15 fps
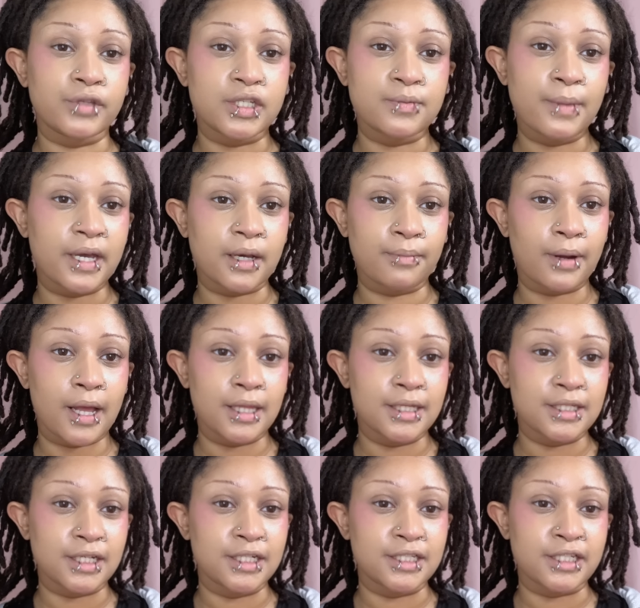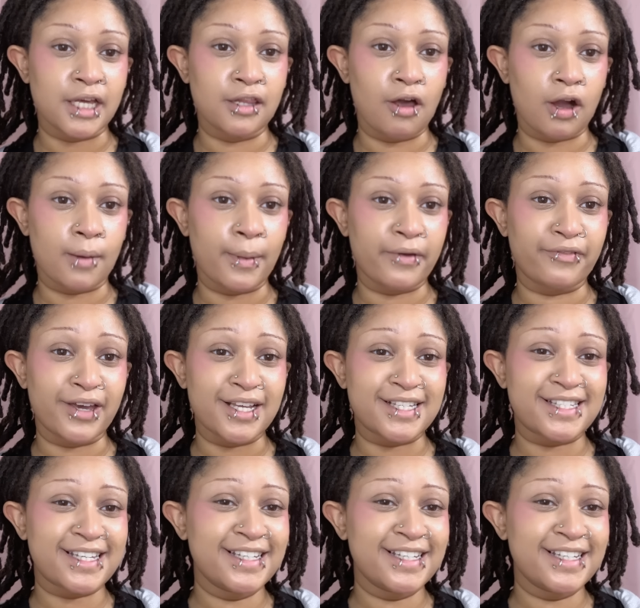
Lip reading: this makeup probably isn't going to stay long on my face.